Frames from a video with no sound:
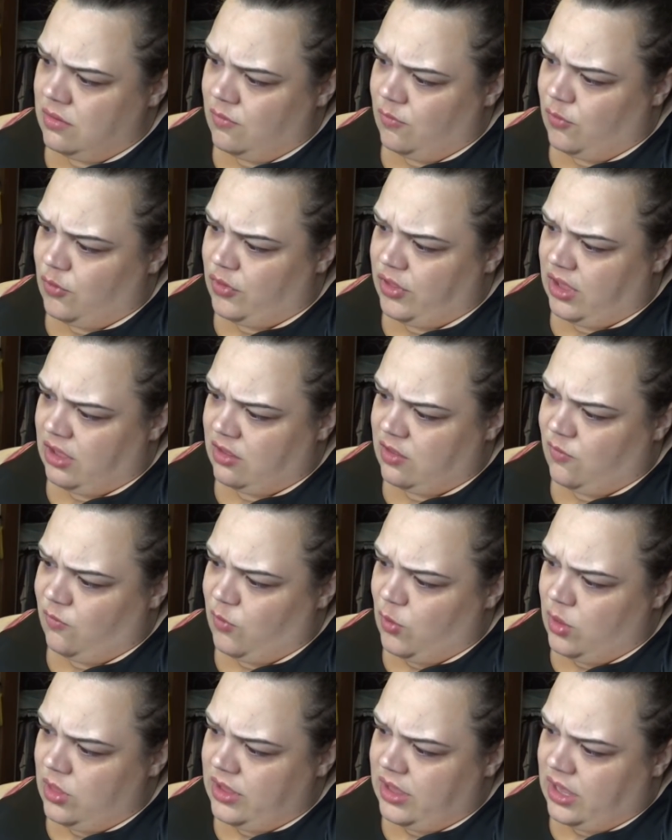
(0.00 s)
For the
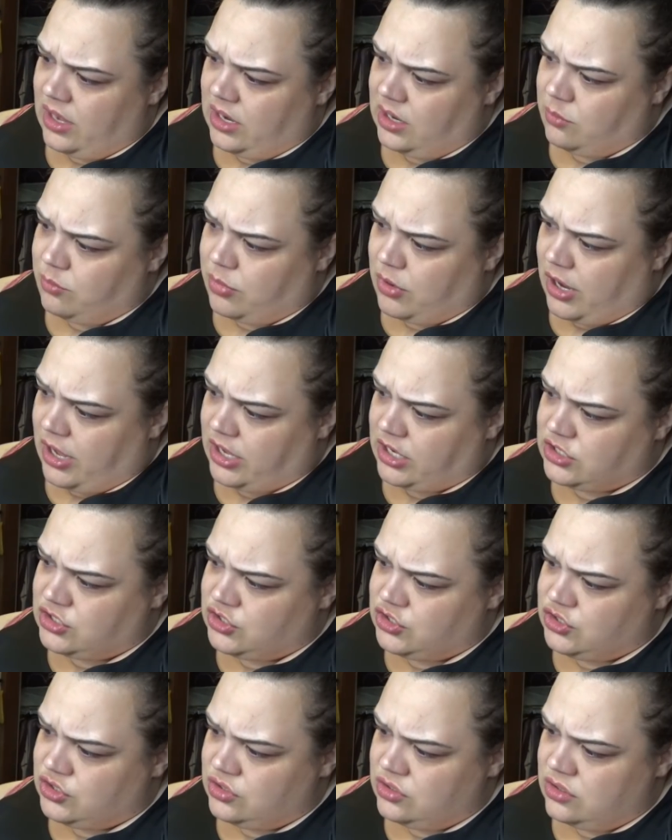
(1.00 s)
exfoliating
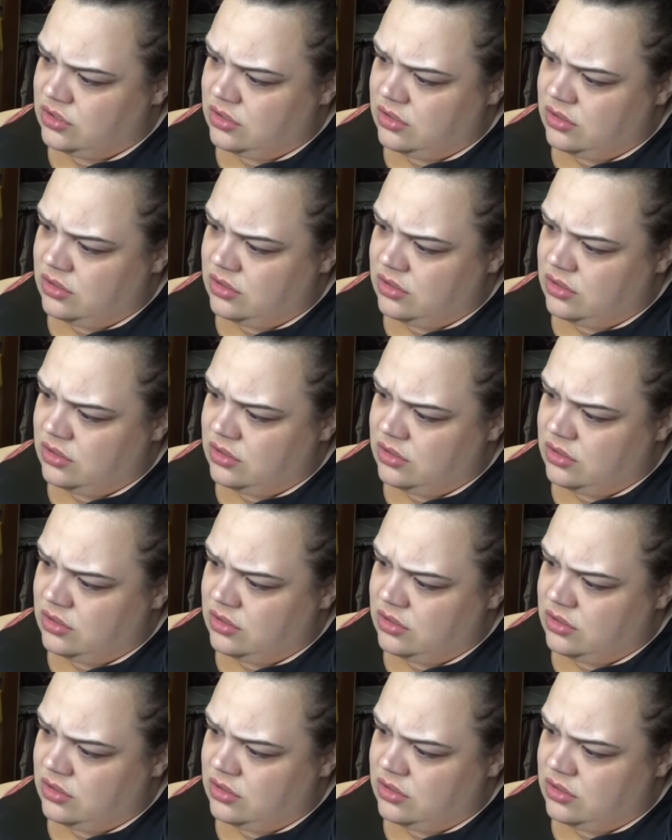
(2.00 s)
brush,